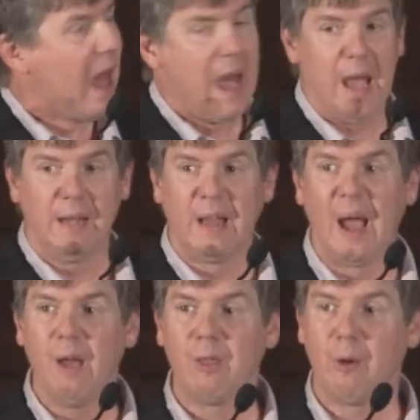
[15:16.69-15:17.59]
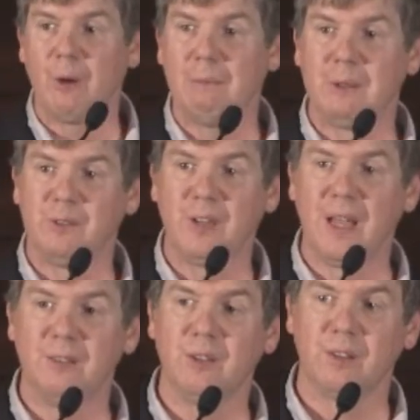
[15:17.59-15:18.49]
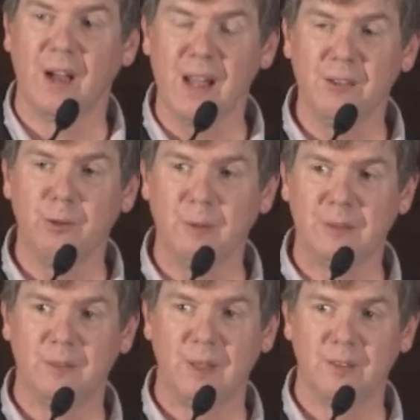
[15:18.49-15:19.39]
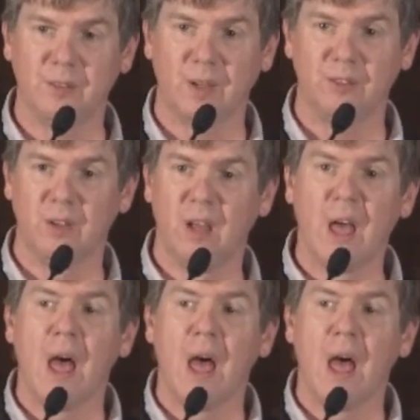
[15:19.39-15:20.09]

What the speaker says: and how that web has changed as a consequence of the extinction.